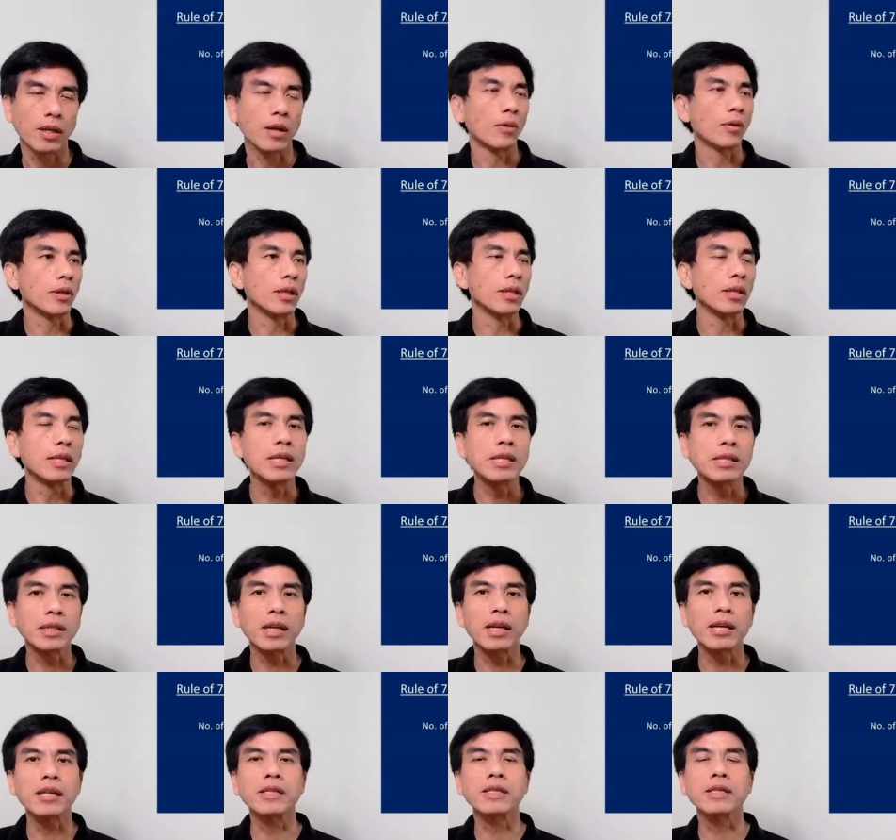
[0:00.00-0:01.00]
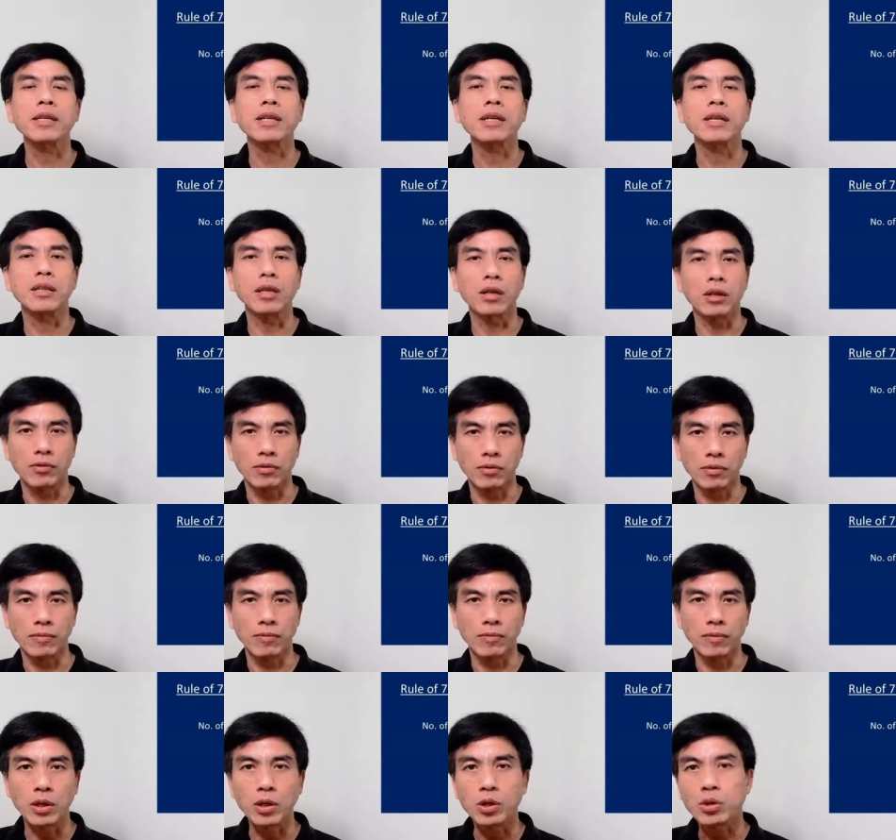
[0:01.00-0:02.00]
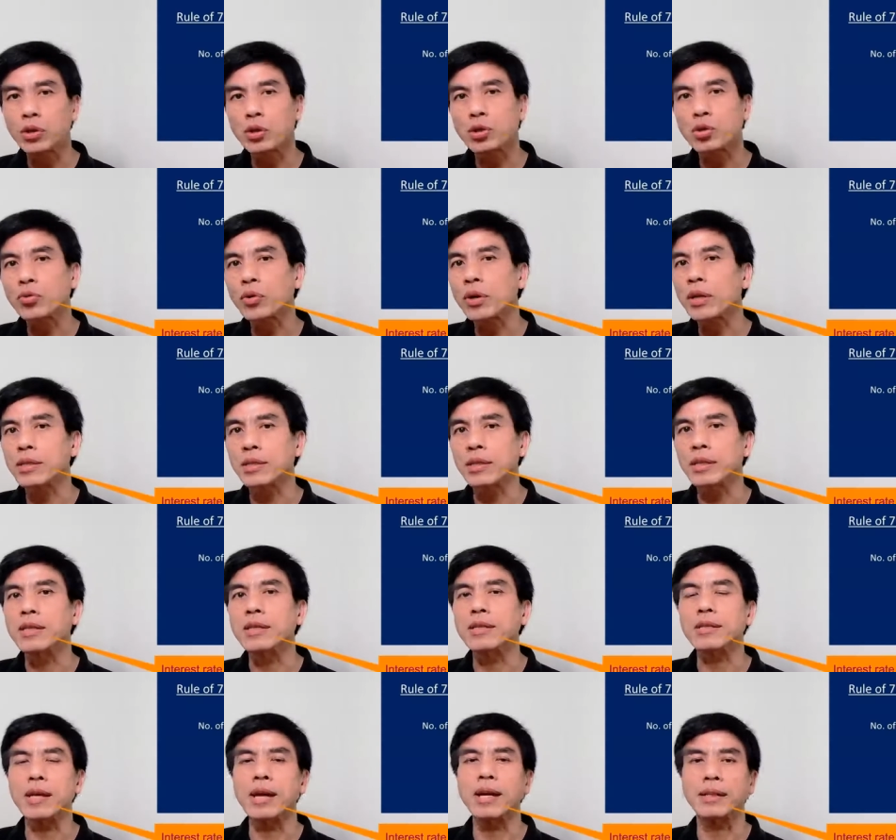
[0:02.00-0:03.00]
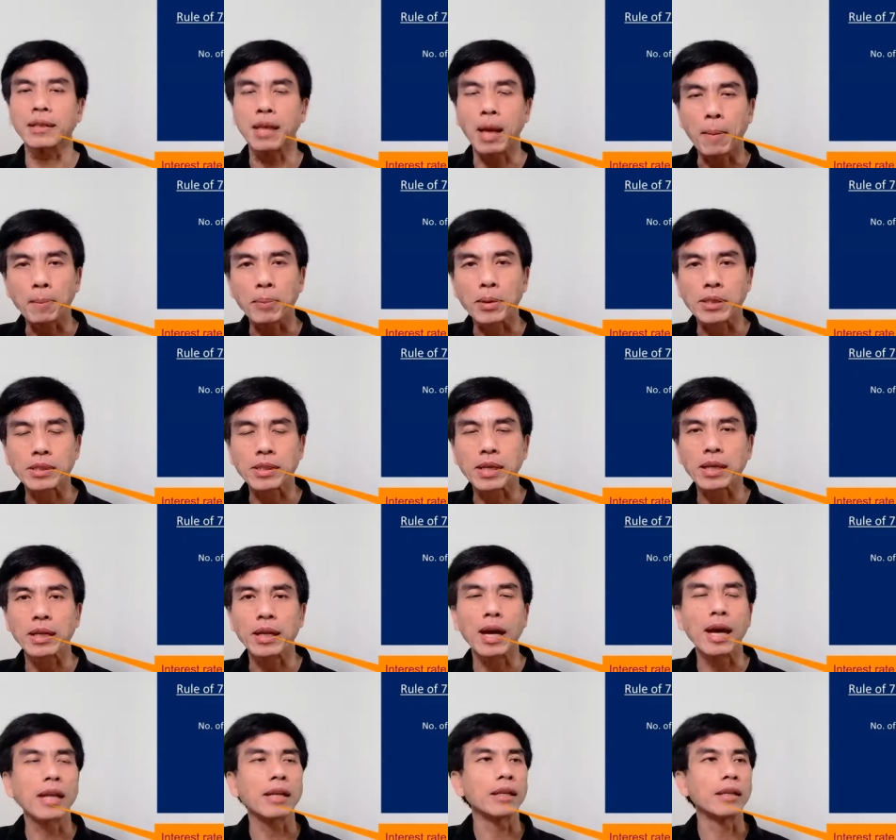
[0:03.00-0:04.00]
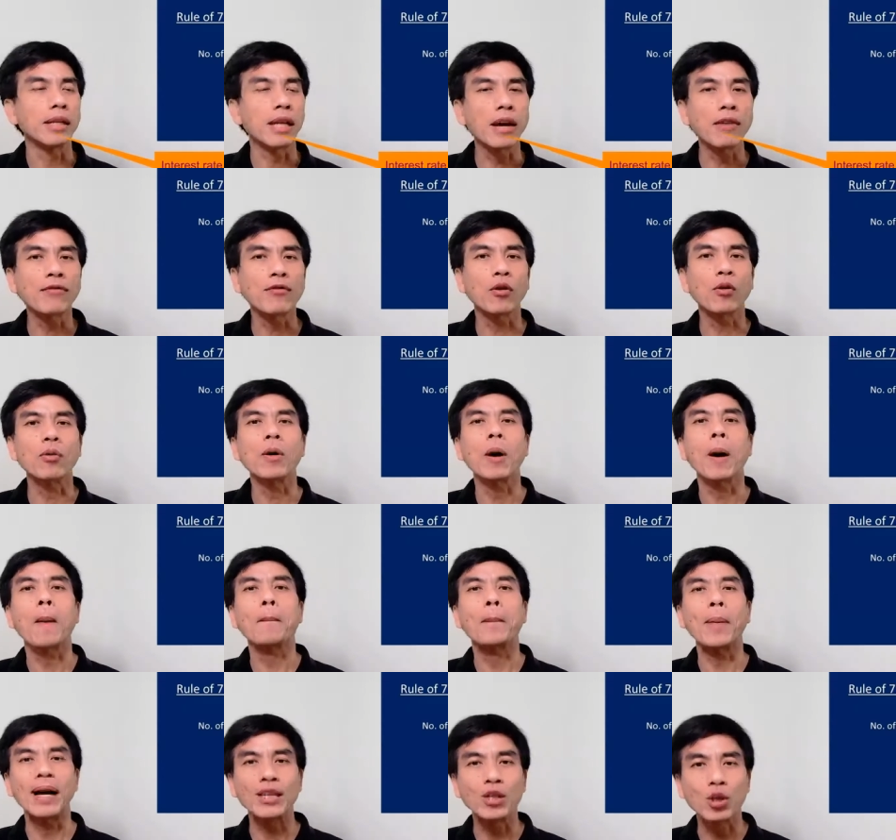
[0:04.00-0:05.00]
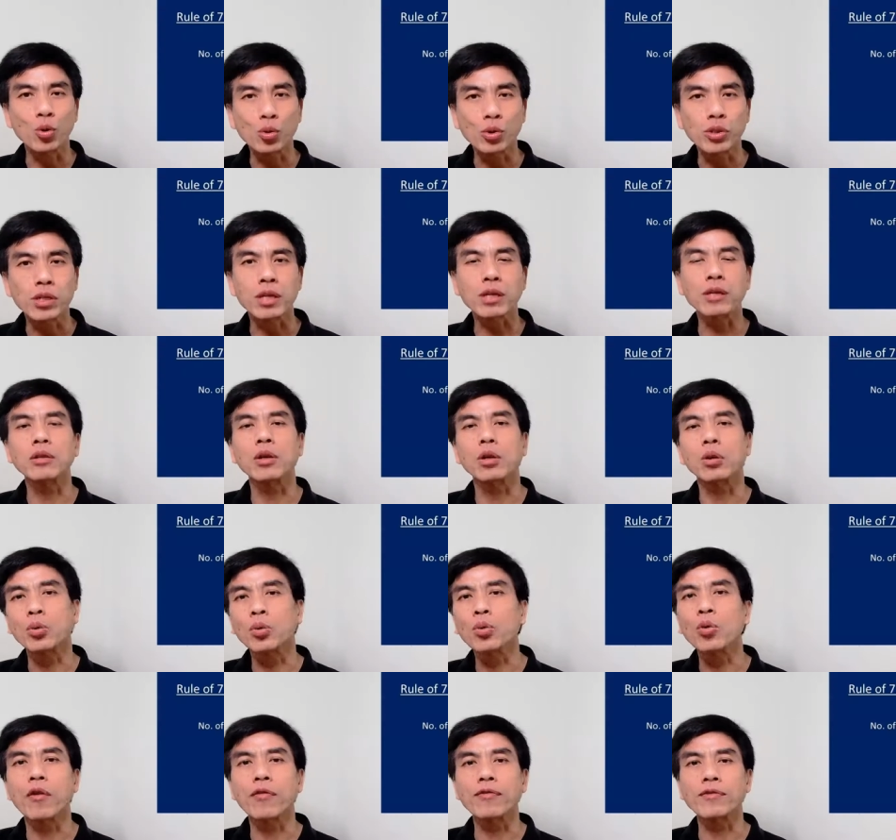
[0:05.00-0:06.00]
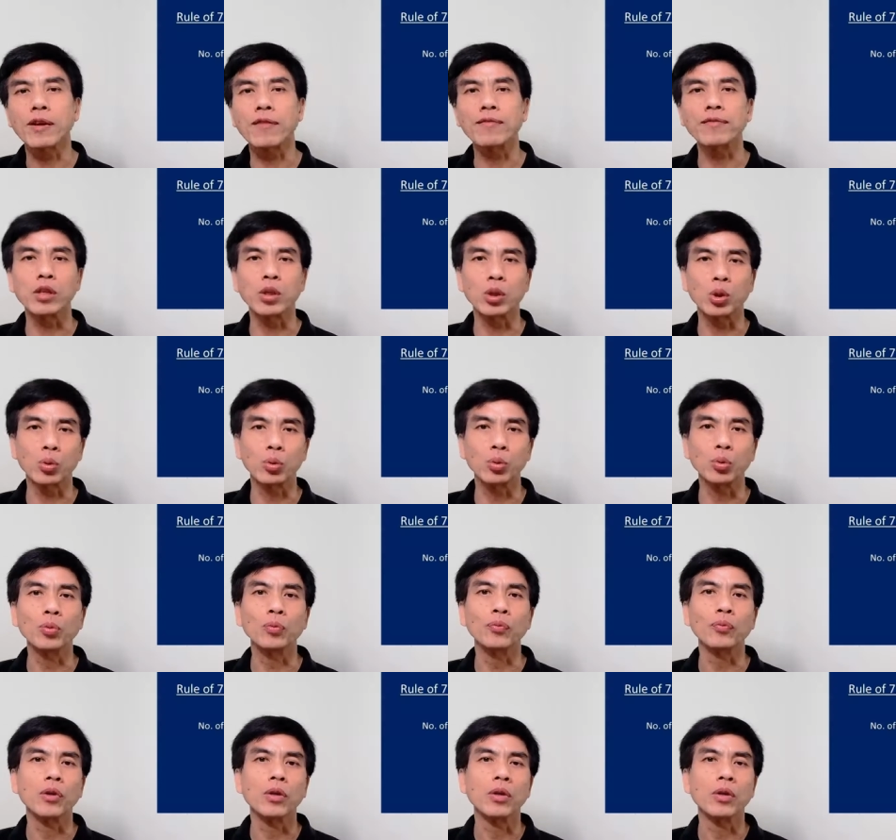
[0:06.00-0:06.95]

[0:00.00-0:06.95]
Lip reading: Now in this case, the interest rate is at 10%, and therefore by using the Rule of 72,